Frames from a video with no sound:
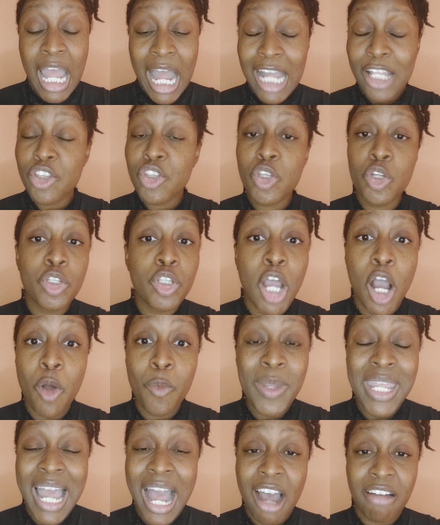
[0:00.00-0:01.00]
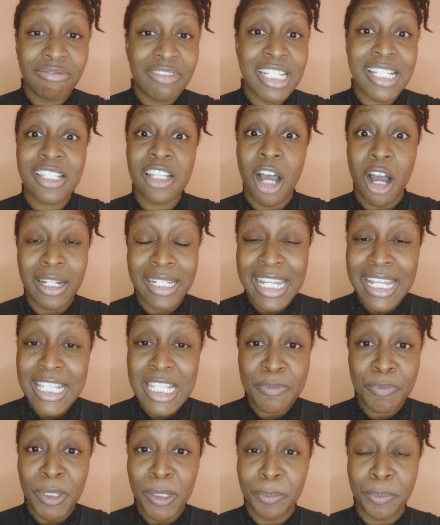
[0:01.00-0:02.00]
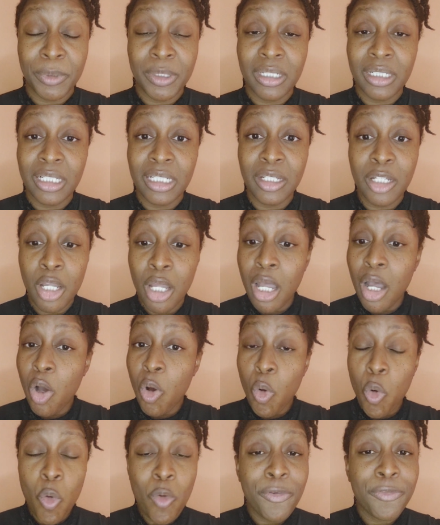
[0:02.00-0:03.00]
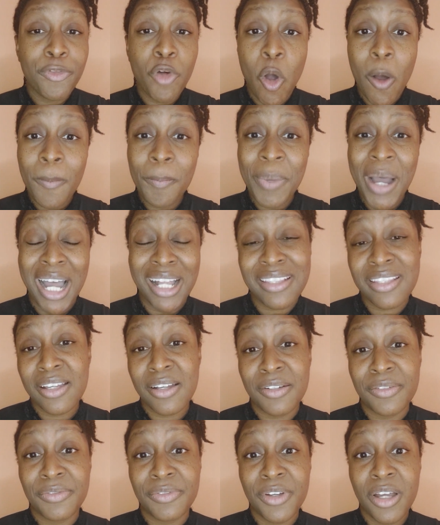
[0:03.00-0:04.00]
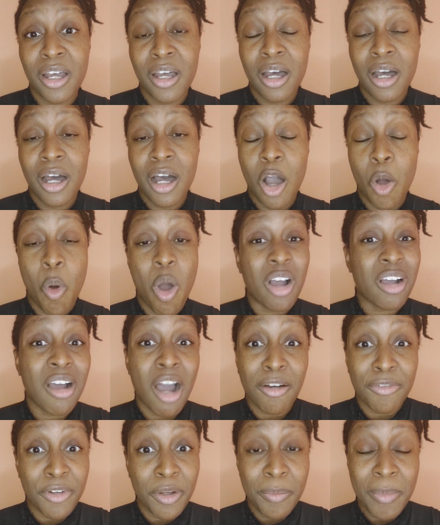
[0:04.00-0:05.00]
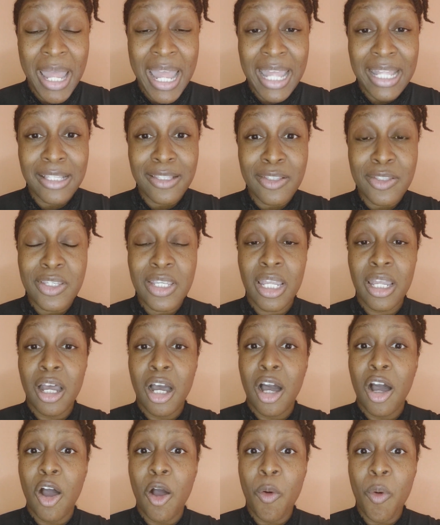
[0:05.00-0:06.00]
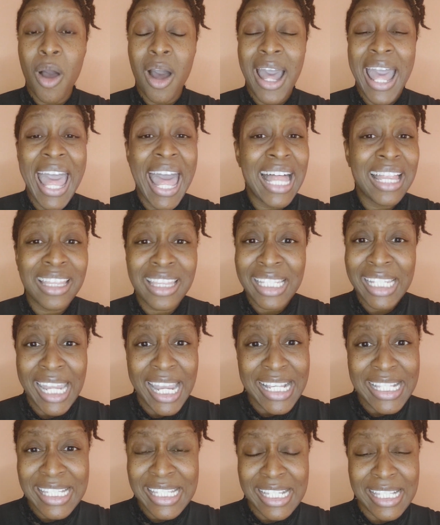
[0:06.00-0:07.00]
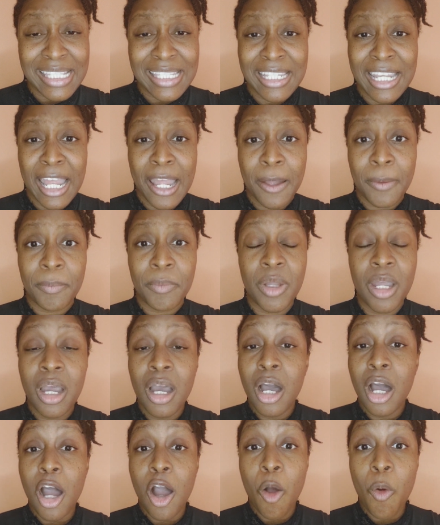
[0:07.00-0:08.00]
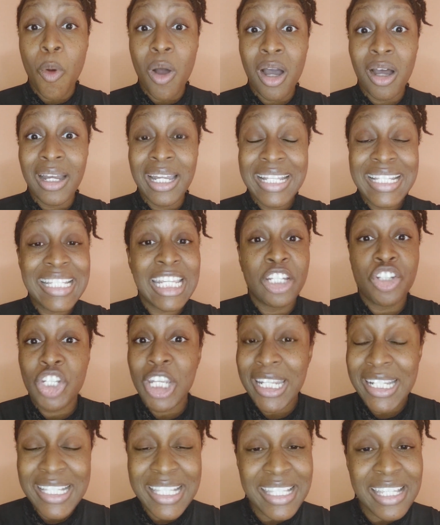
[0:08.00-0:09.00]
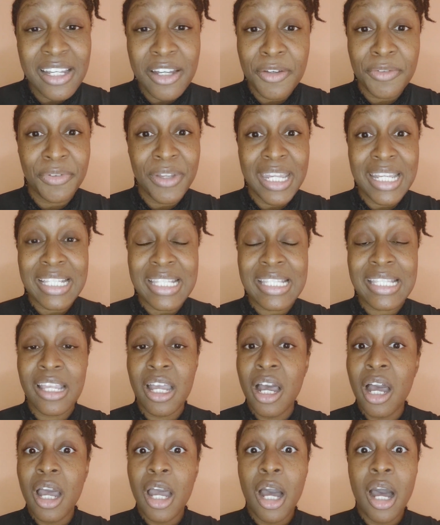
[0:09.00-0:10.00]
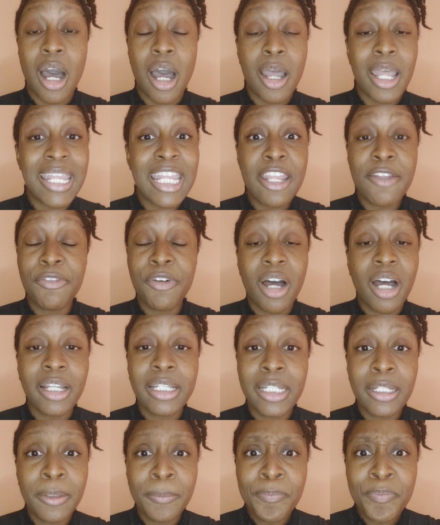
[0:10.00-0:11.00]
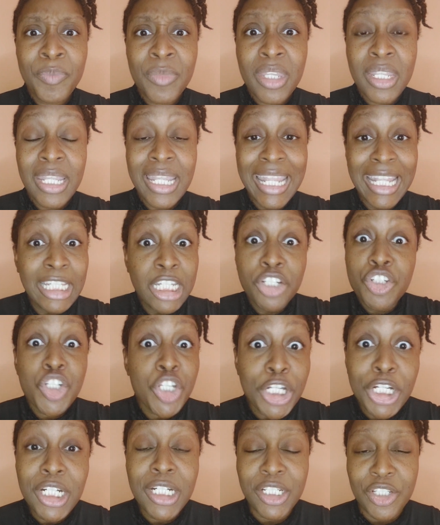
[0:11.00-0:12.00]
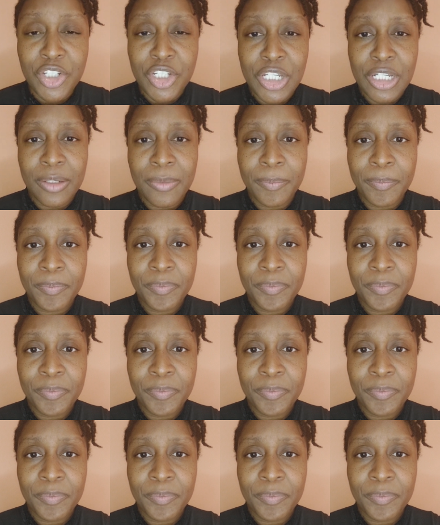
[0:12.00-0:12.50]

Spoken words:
And so now we have dishonest people who form part of our government, our healthcare system, our teaching service, even in the church.